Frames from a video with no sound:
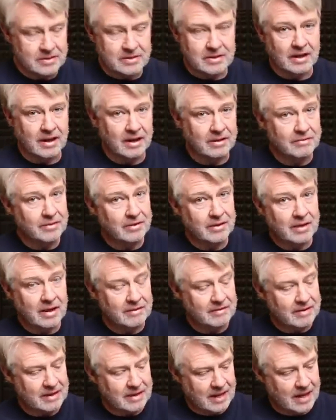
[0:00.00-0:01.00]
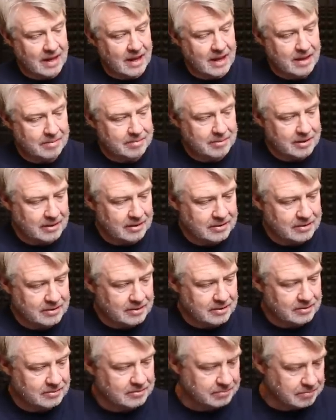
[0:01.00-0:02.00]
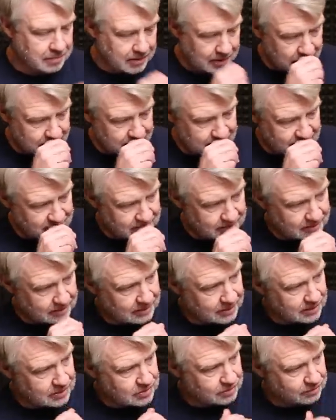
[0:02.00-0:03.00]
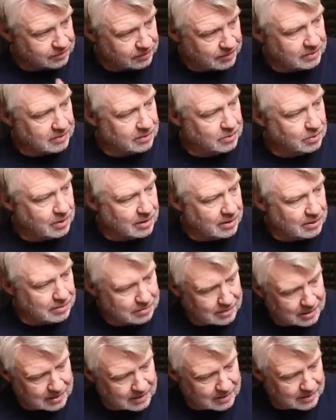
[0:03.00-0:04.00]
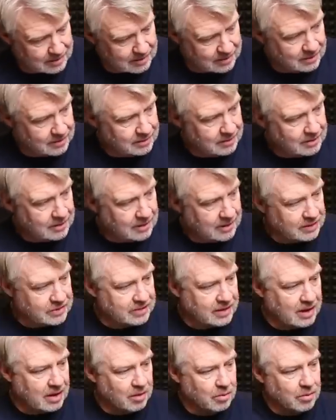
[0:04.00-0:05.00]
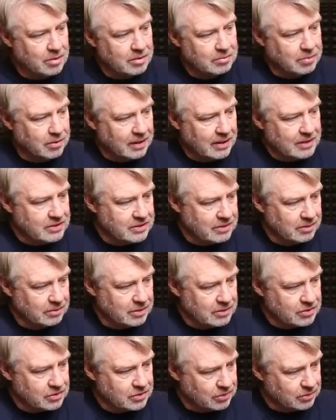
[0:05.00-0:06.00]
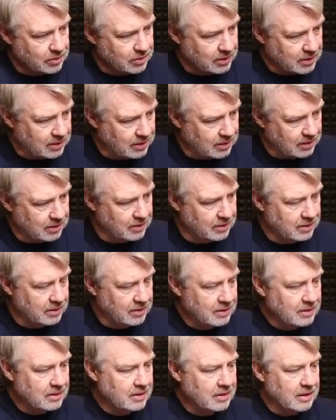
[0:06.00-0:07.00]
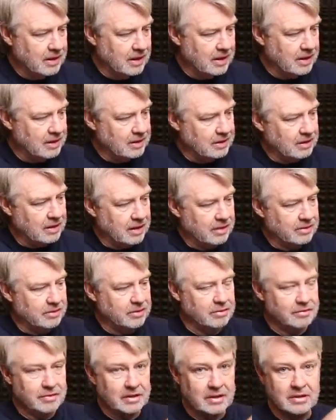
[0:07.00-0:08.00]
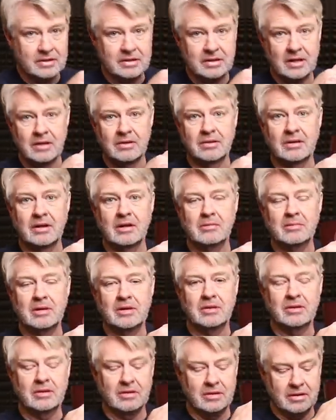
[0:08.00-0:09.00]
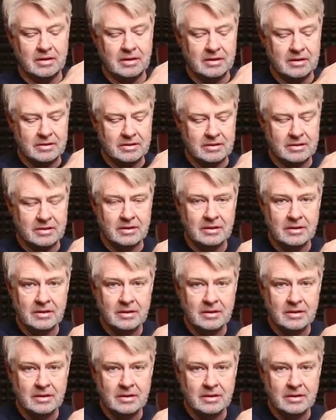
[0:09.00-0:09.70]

not a very heavy cabinet, but it's fairly well made. It's got one brace that runs through it here, and I don't know if you can tell or not, but there is